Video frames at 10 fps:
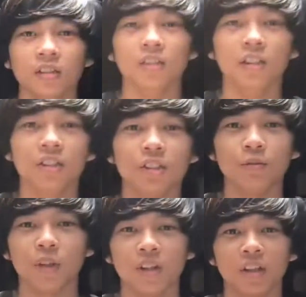This is
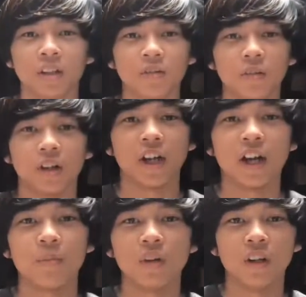where the
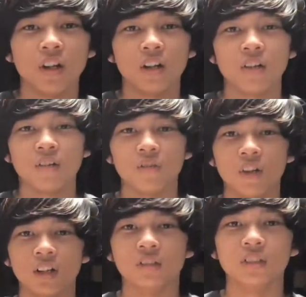camera
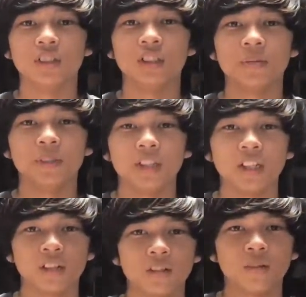follows the
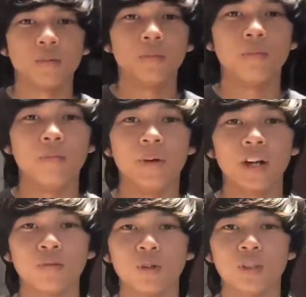subject
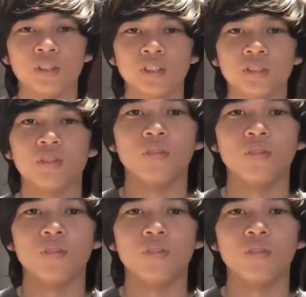backwards or